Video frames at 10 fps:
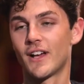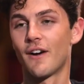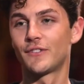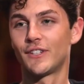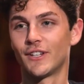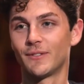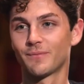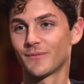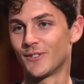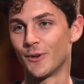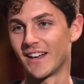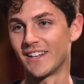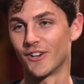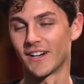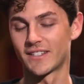tough to do
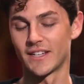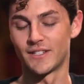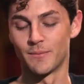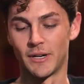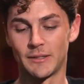any during season.